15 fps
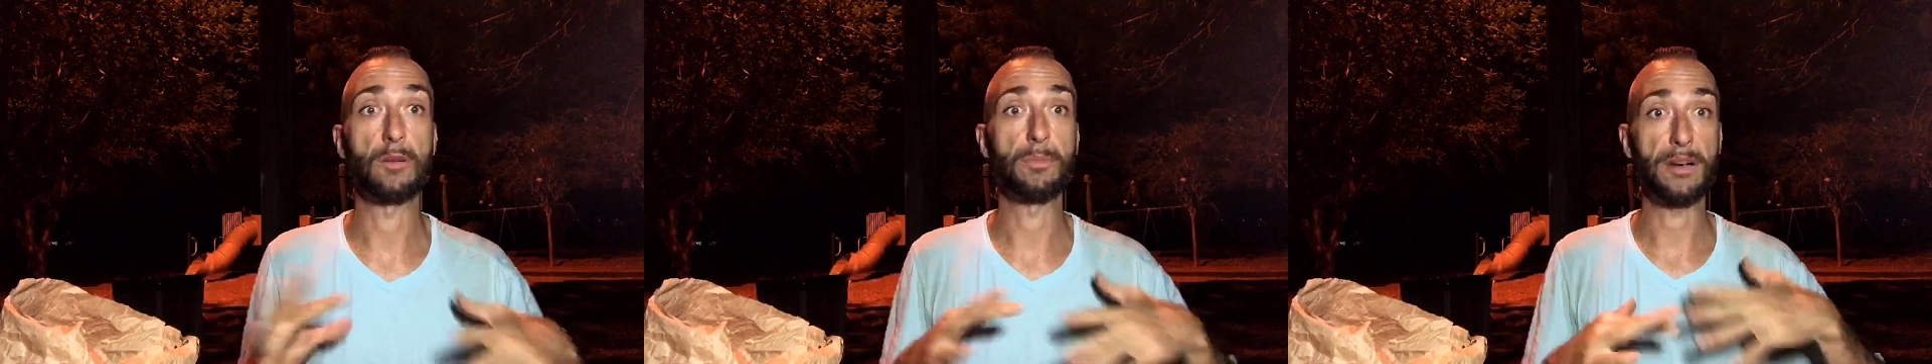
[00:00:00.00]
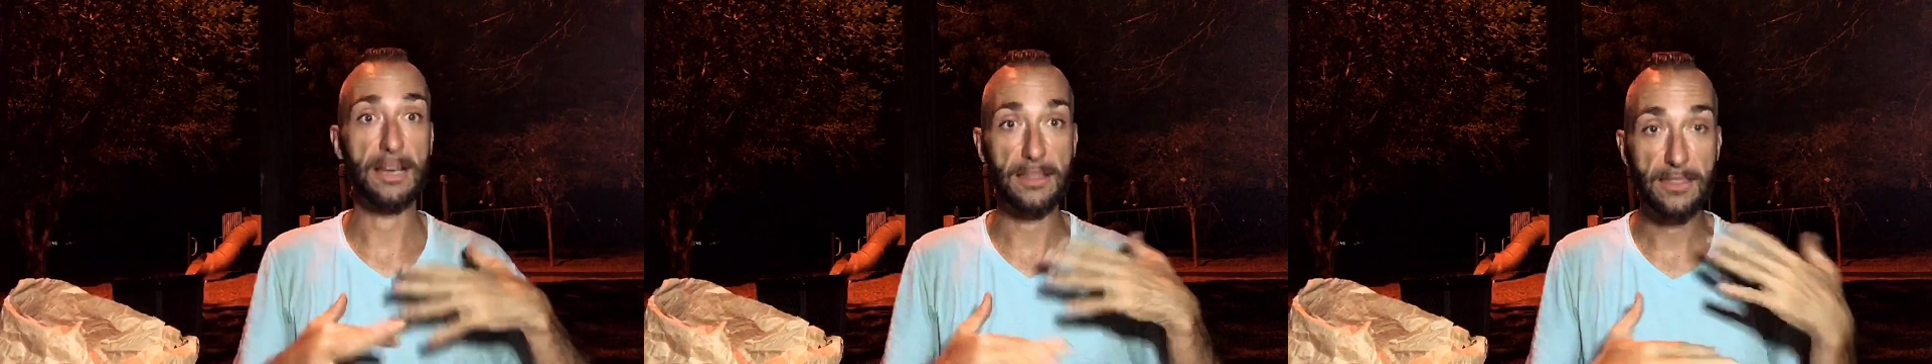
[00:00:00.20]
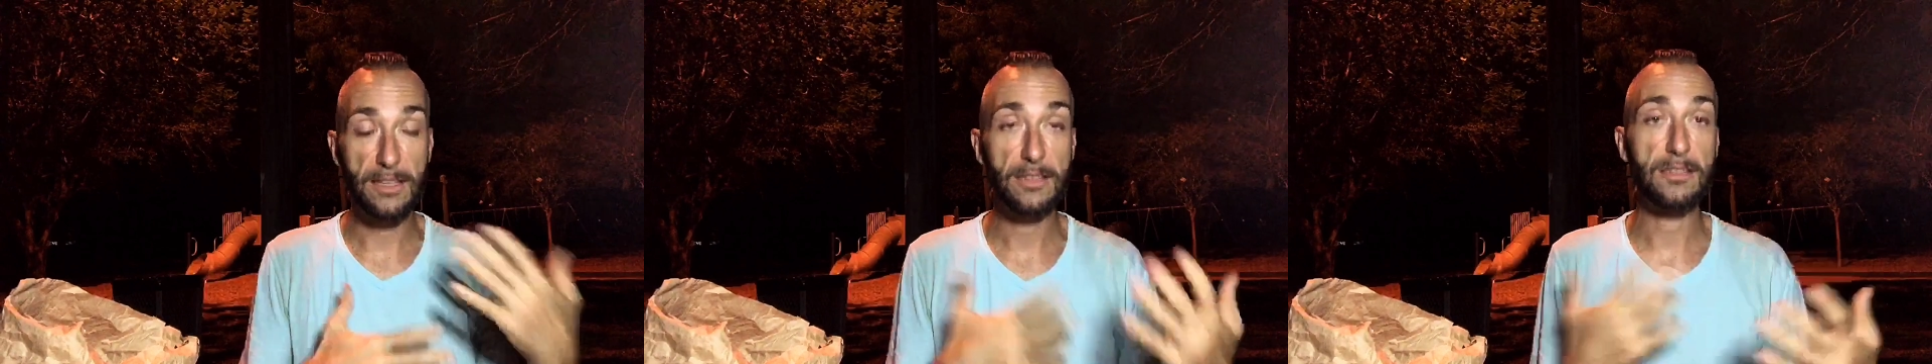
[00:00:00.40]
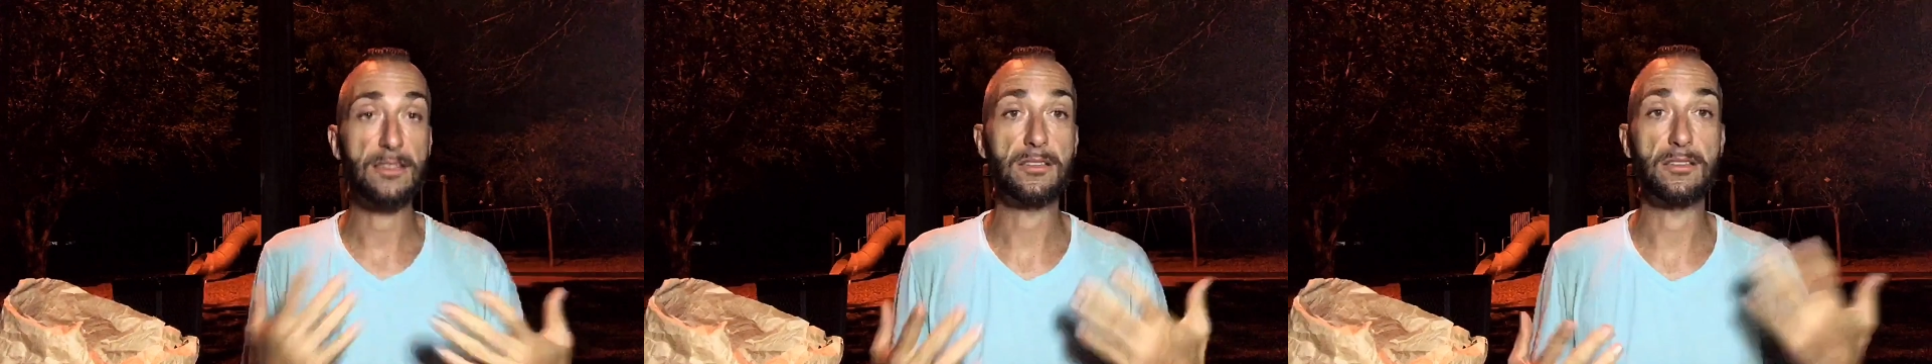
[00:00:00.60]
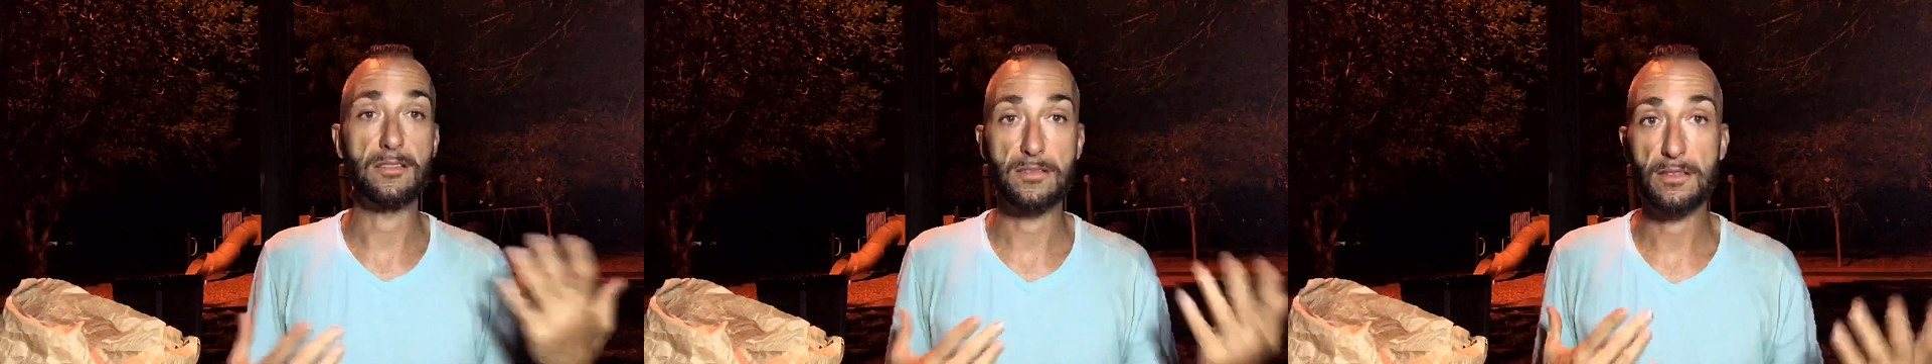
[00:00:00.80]
but I think this
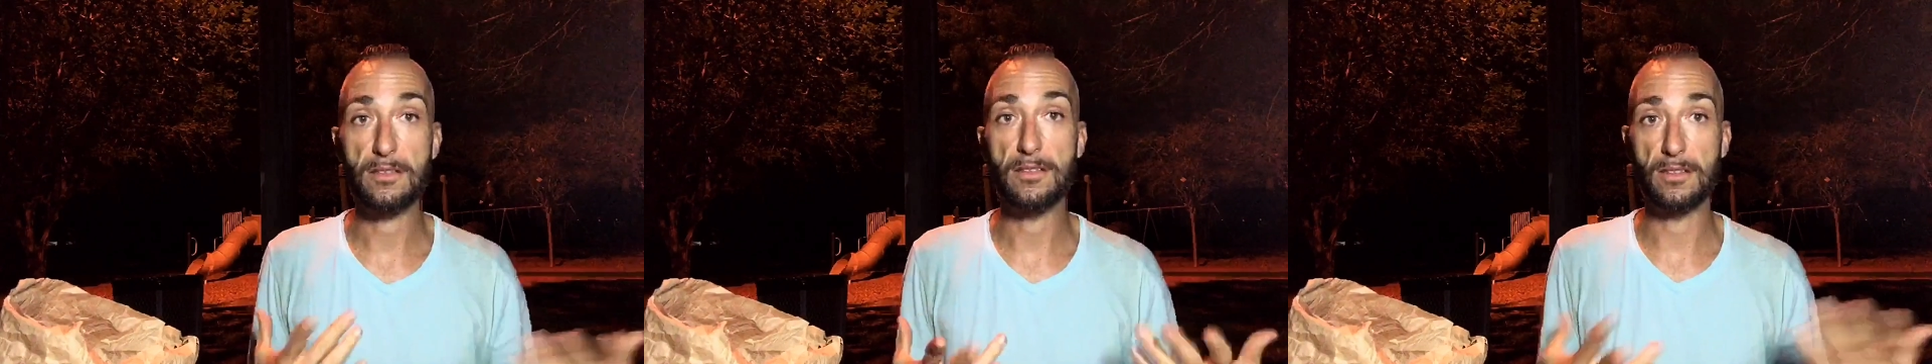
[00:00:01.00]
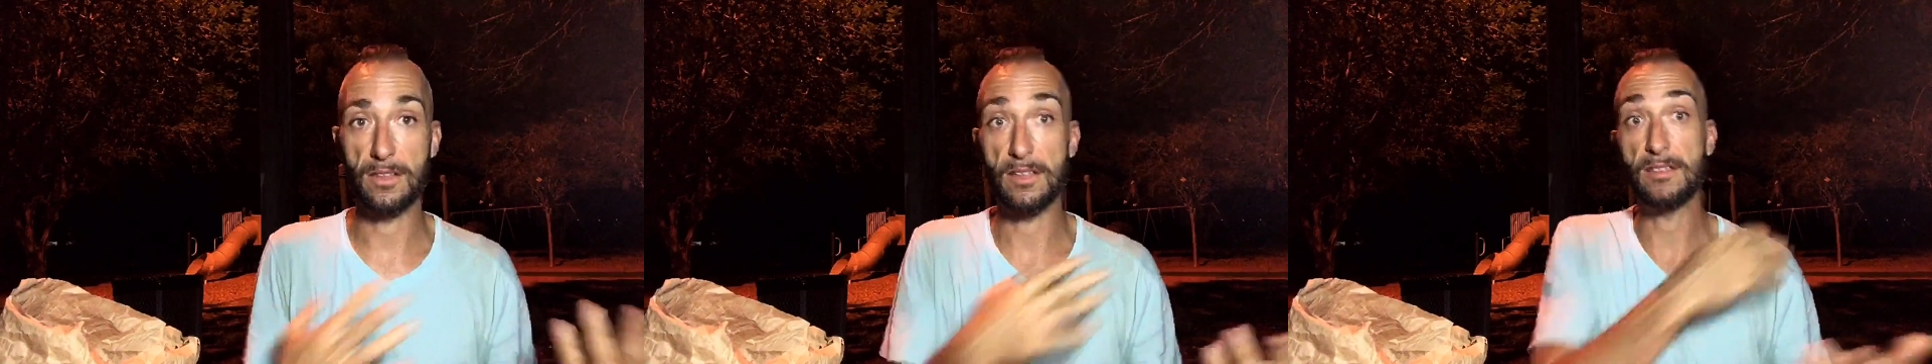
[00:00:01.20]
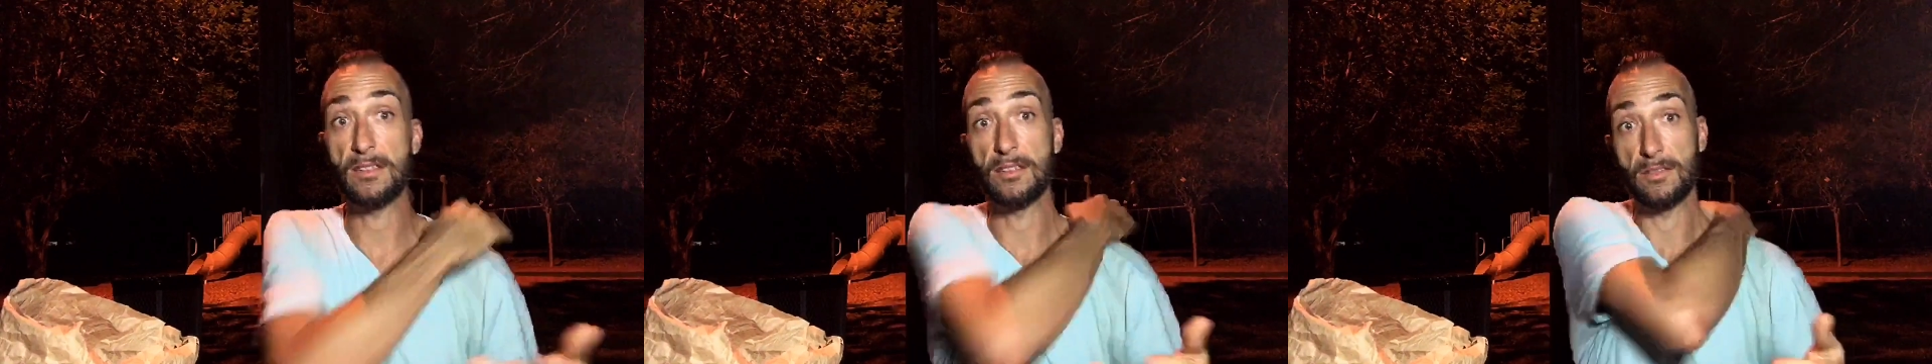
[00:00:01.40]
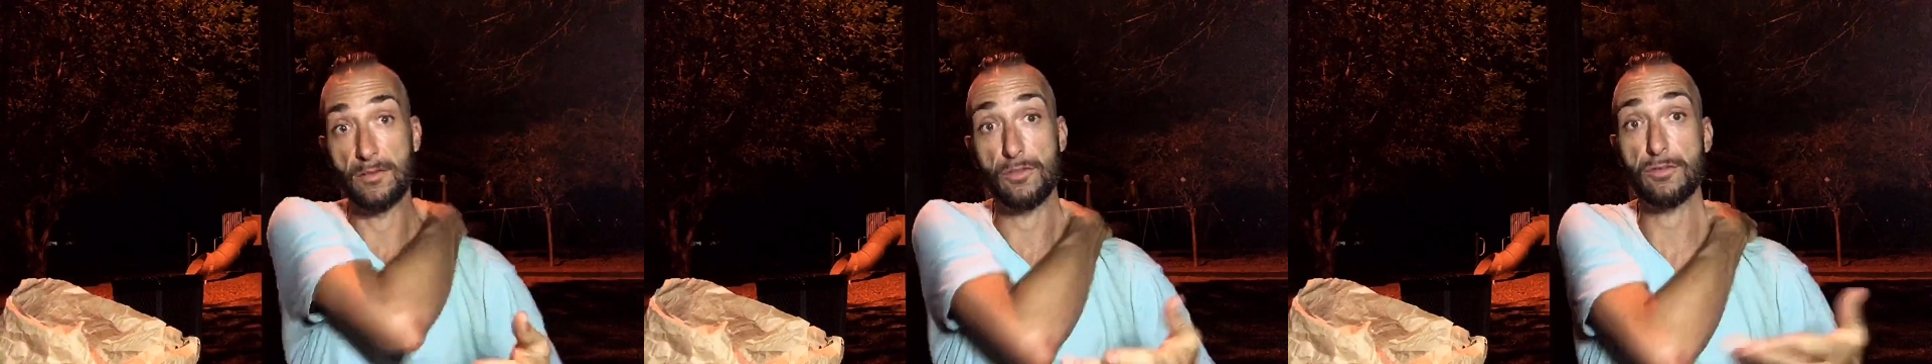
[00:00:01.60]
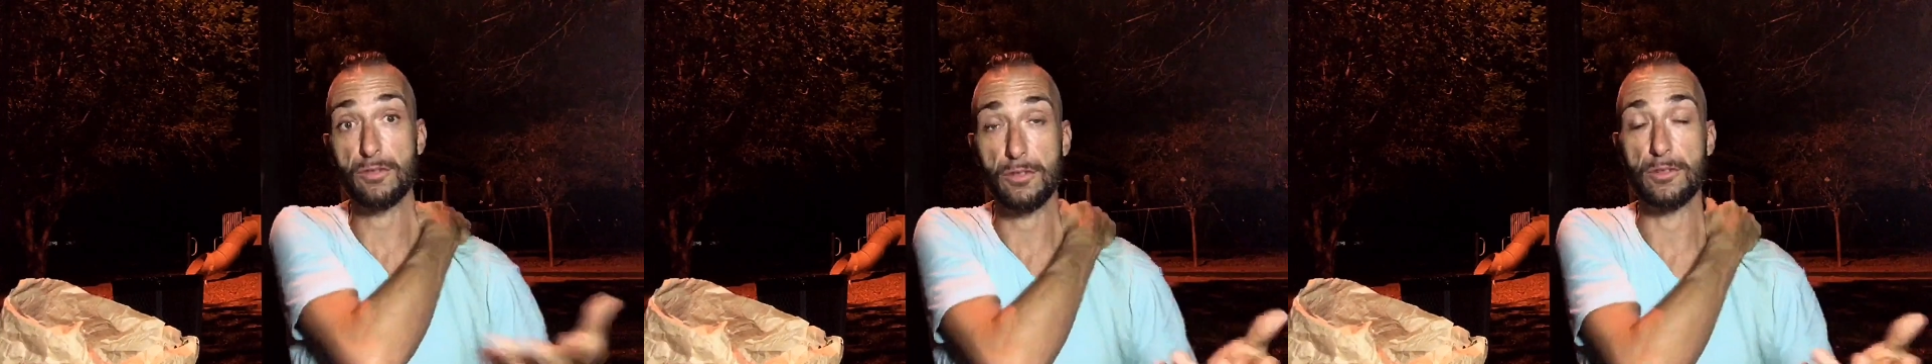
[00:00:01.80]
is
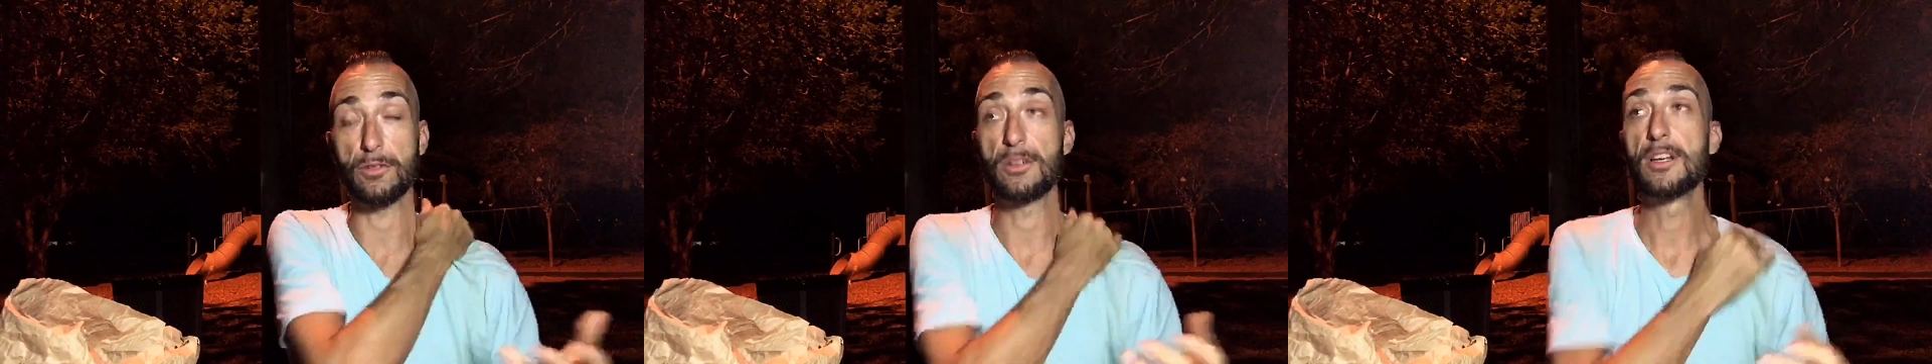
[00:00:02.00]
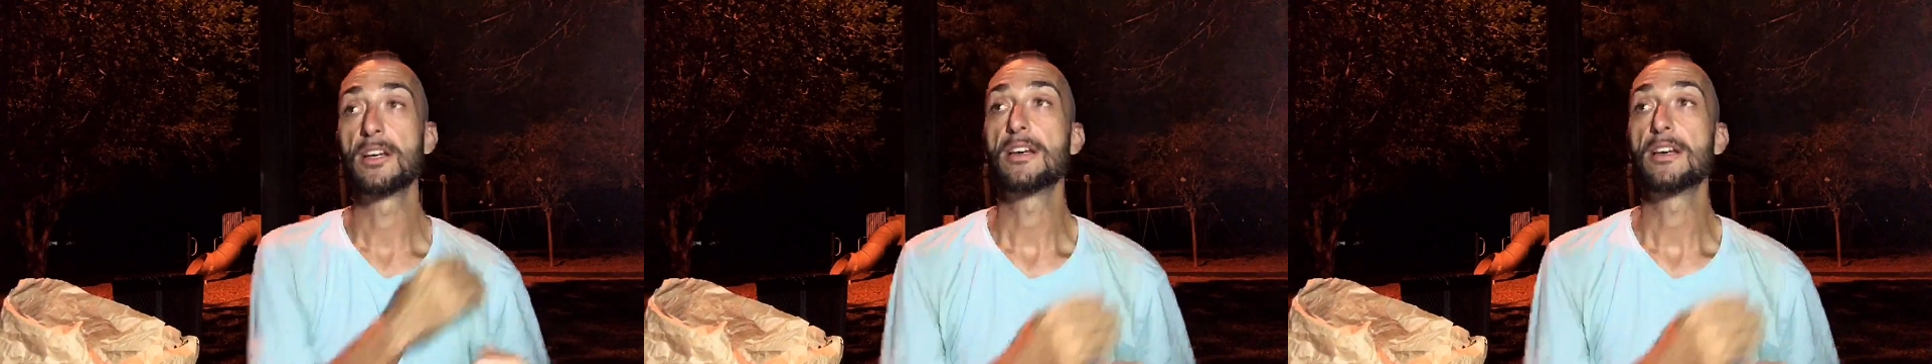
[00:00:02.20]
true,